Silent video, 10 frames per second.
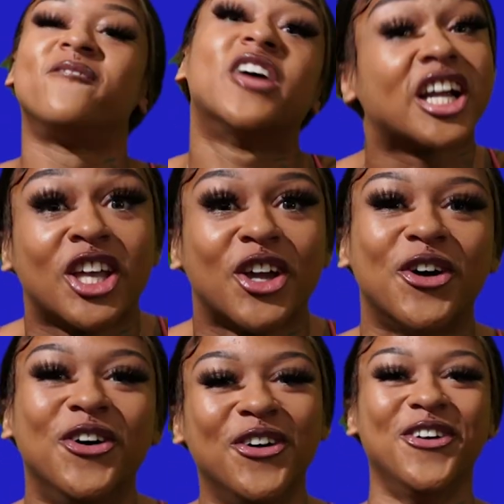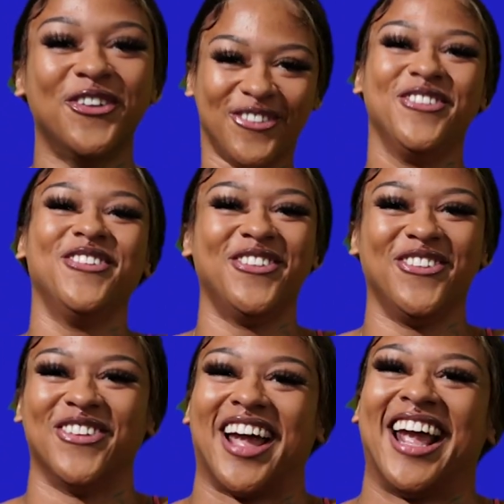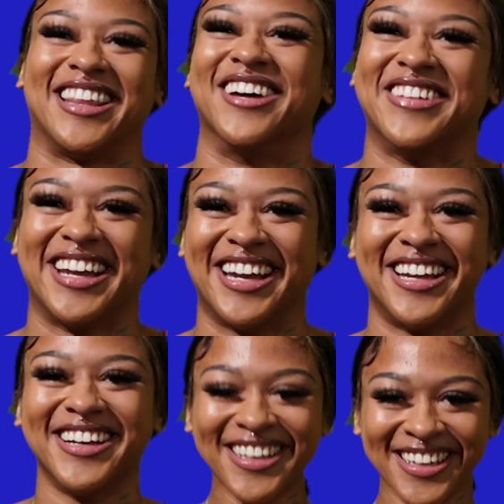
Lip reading: Fuck you. I hate that man.